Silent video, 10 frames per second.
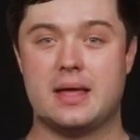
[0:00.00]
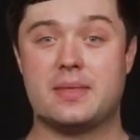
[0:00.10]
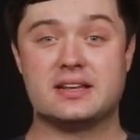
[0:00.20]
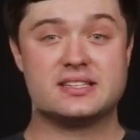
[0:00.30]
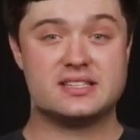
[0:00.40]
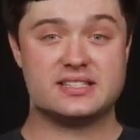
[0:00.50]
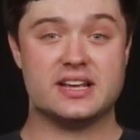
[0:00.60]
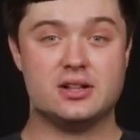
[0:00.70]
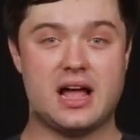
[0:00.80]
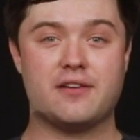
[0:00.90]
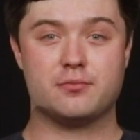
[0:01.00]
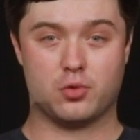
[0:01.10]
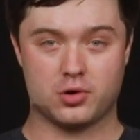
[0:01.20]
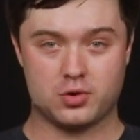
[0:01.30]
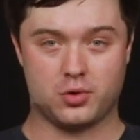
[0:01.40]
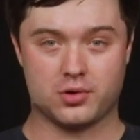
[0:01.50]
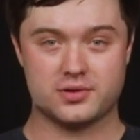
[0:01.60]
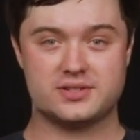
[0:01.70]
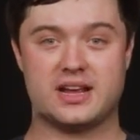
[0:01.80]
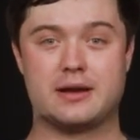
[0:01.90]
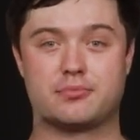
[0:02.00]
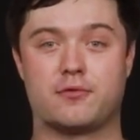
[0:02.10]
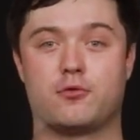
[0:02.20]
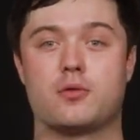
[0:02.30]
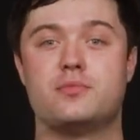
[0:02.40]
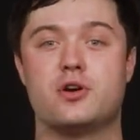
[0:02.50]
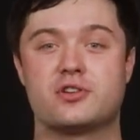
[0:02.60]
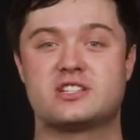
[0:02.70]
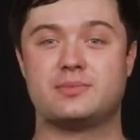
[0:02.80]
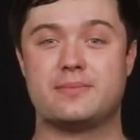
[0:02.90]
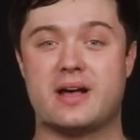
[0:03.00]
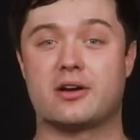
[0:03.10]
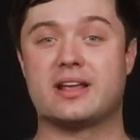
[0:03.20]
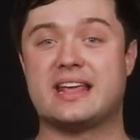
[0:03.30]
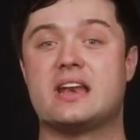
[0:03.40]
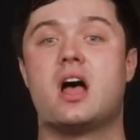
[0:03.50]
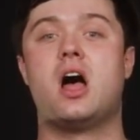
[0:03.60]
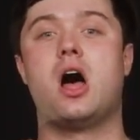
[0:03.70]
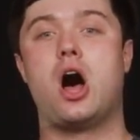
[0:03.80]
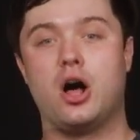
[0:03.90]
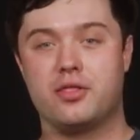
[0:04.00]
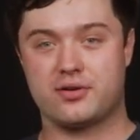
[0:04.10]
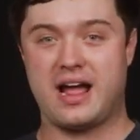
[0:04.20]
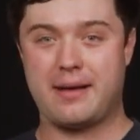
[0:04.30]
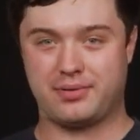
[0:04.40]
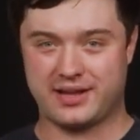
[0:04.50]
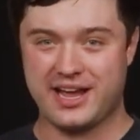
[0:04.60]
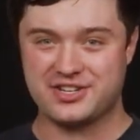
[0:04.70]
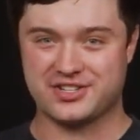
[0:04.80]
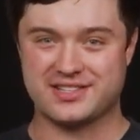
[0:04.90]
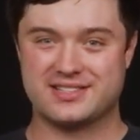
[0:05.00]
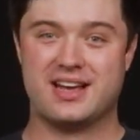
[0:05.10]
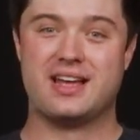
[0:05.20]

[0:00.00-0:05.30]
They still have more cores and perform noticeably better in other applications.